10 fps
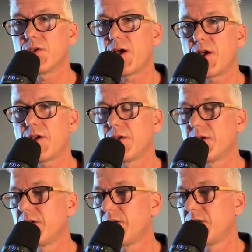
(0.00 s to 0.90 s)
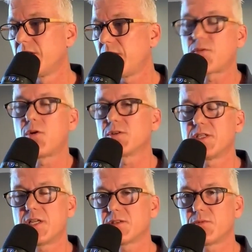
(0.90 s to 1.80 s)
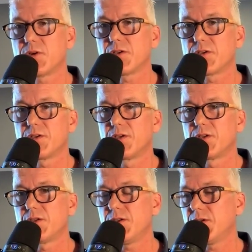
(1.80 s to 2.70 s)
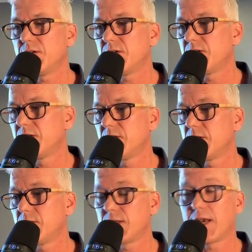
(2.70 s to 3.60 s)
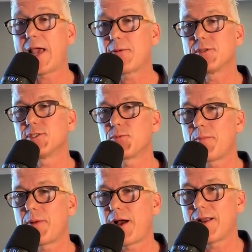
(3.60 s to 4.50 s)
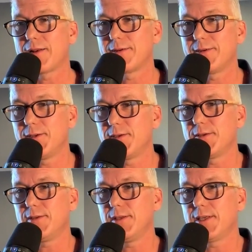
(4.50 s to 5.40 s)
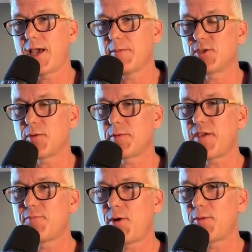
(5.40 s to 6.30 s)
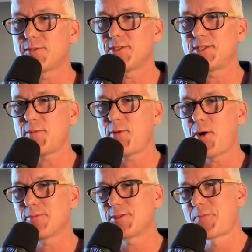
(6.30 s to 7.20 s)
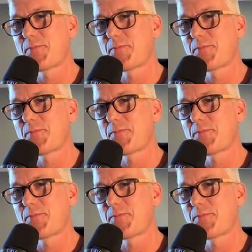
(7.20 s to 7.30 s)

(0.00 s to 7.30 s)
Of course it doesn't work. The language is one part. You can't be dropping F-bombs and C-bombs